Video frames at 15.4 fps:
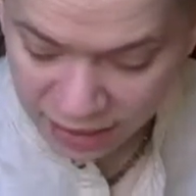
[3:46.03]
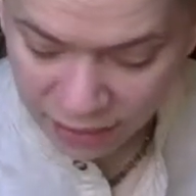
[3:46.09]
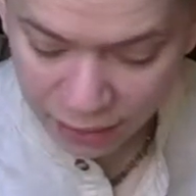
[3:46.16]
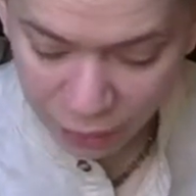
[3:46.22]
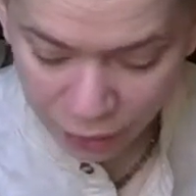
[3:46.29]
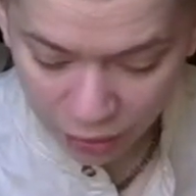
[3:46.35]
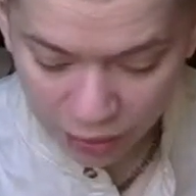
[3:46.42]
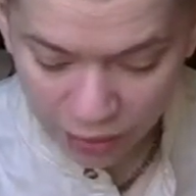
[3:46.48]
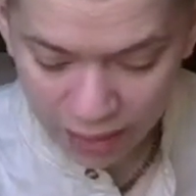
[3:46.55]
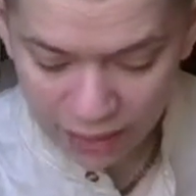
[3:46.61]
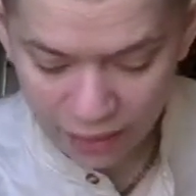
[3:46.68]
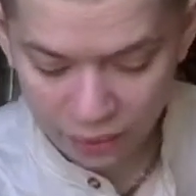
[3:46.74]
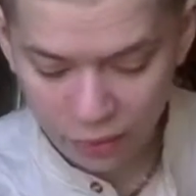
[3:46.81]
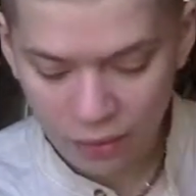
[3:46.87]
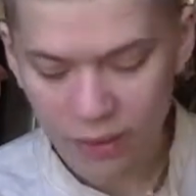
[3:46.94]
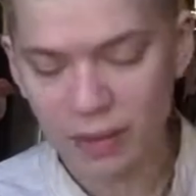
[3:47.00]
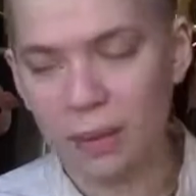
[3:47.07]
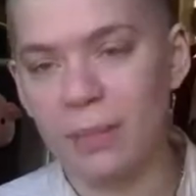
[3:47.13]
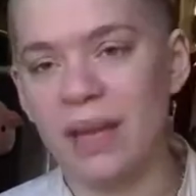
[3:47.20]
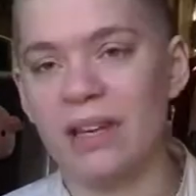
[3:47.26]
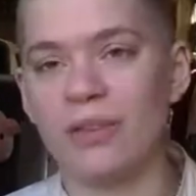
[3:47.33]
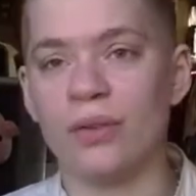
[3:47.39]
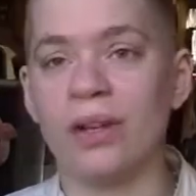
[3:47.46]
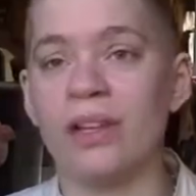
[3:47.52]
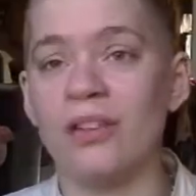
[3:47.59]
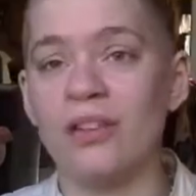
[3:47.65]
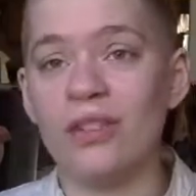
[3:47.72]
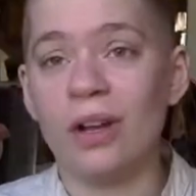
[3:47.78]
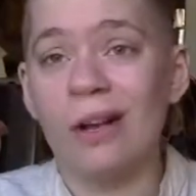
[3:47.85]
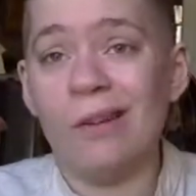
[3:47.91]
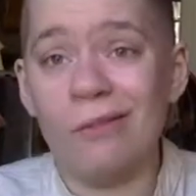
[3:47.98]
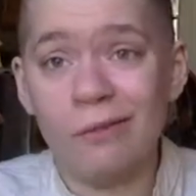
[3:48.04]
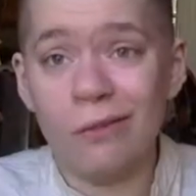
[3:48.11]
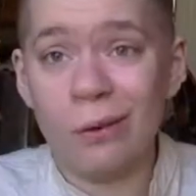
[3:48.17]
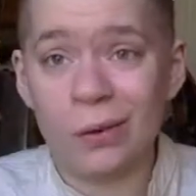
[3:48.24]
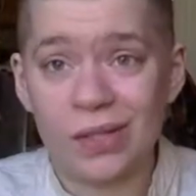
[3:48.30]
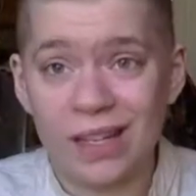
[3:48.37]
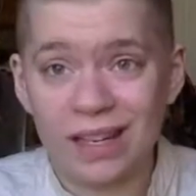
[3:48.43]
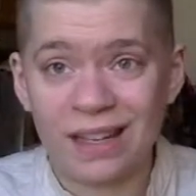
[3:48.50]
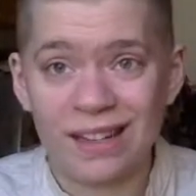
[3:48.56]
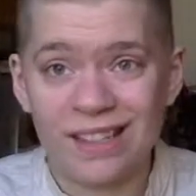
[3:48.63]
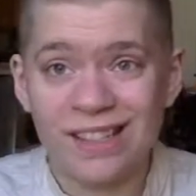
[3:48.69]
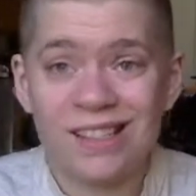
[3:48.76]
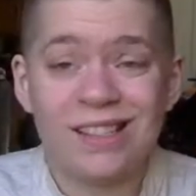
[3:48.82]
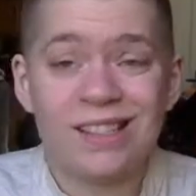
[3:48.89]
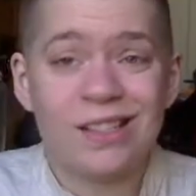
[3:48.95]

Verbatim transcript: they rely on the patronage of folks like us.